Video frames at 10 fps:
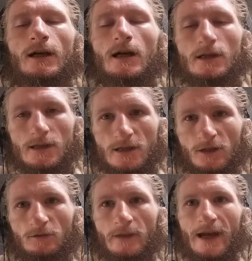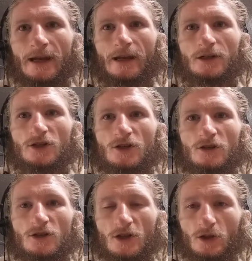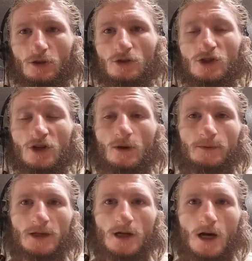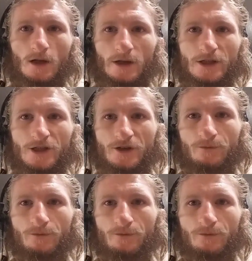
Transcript: I still managed to show up to college